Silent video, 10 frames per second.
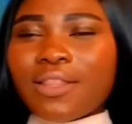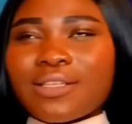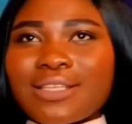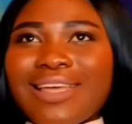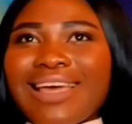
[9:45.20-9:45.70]

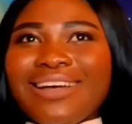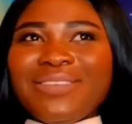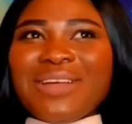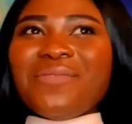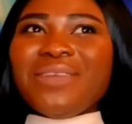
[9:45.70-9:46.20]
So yeah,
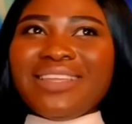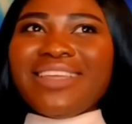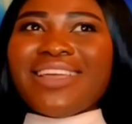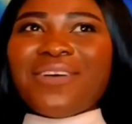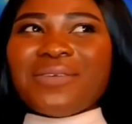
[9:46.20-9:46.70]
we gonna be
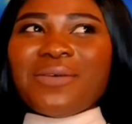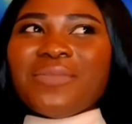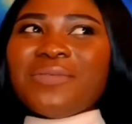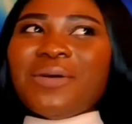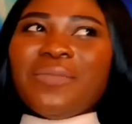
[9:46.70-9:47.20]
lit, y'all. Gonna
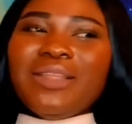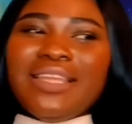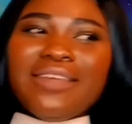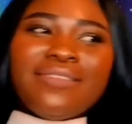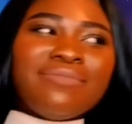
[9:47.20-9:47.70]
be doing a
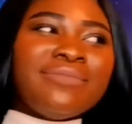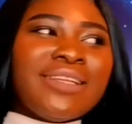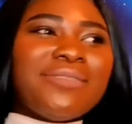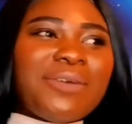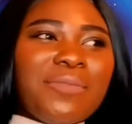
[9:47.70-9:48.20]

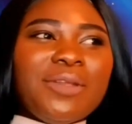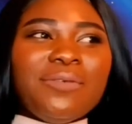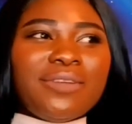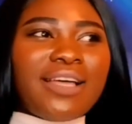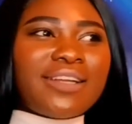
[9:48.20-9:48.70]

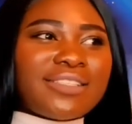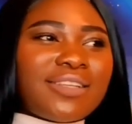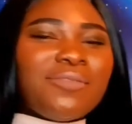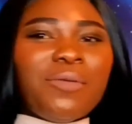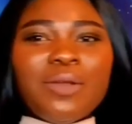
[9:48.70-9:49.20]
lot of
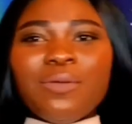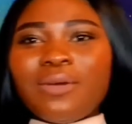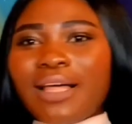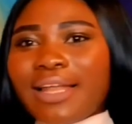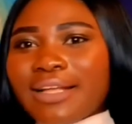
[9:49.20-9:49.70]
stuff. Gonna be doing
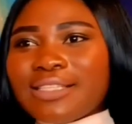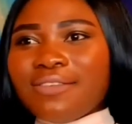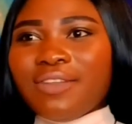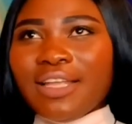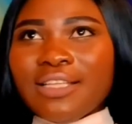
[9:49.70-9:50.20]
a lot of
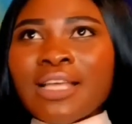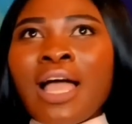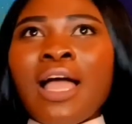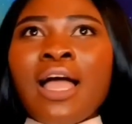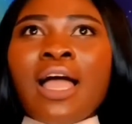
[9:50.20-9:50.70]
activities.
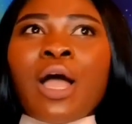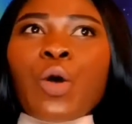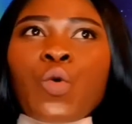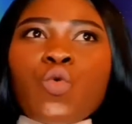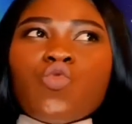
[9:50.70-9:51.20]

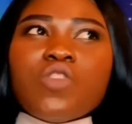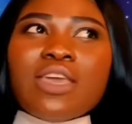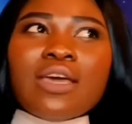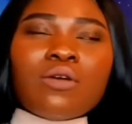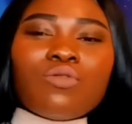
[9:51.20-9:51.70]

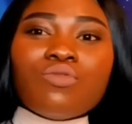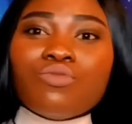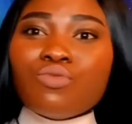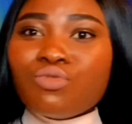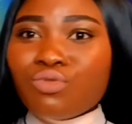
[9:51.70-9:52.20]

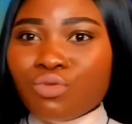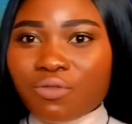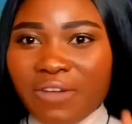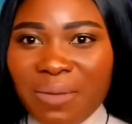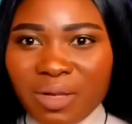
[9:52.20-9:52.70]

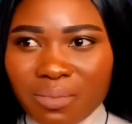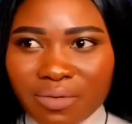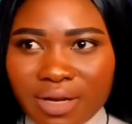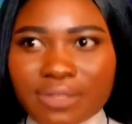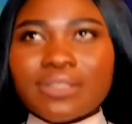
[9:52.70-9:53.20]
Family
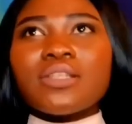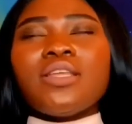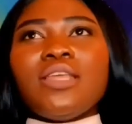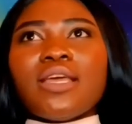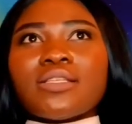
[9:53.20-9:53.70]
pranks.
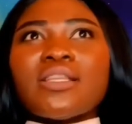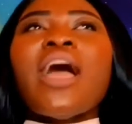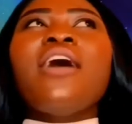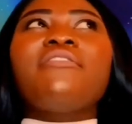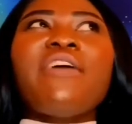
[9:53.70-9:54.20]
Yes,
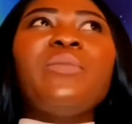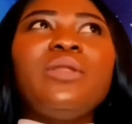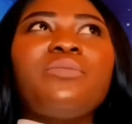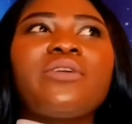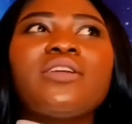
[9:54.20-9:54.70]

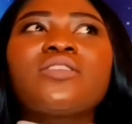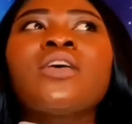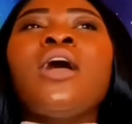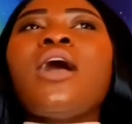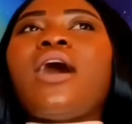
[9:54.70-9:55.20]
family pranks.
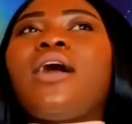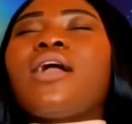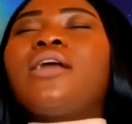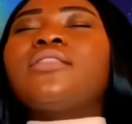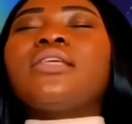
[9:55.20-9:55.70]
I
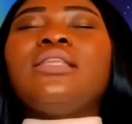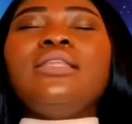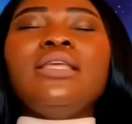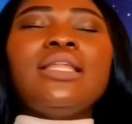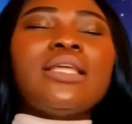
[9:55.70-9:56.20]
got the
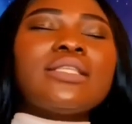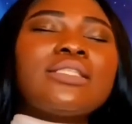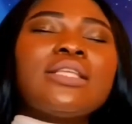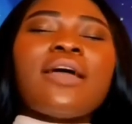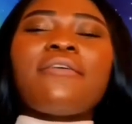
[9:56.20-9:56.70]

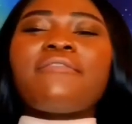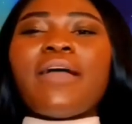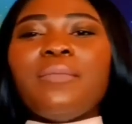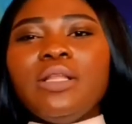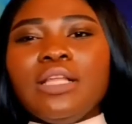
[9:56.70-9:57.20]
litest
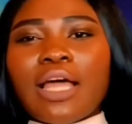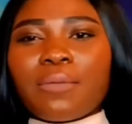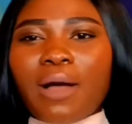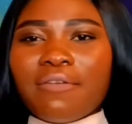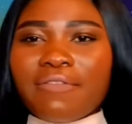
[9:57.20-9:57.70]
family.
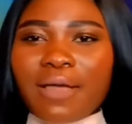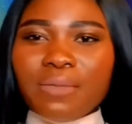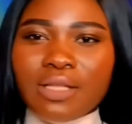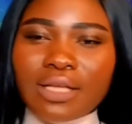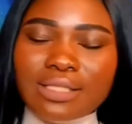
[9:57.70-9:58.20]
Like, my
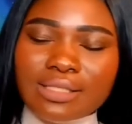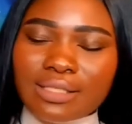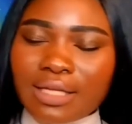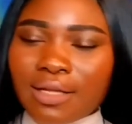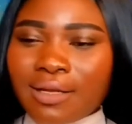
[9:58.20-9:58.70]
family is
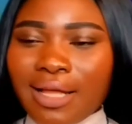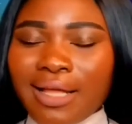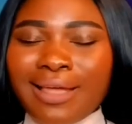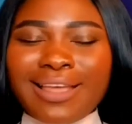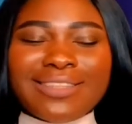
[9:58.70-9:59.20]
lit.
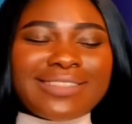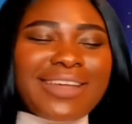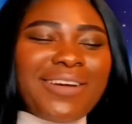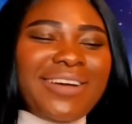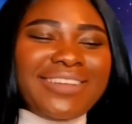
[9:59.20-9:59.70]
Like, hands
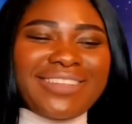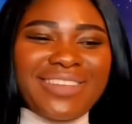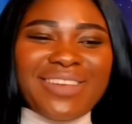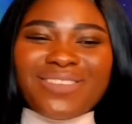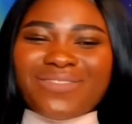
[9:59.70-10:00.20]
down, I got the
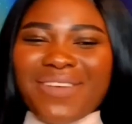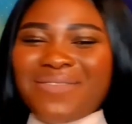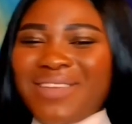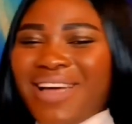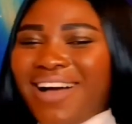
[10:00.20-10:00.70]
litest
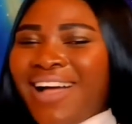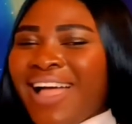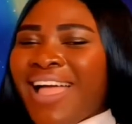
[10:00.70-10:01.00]
family, y'all.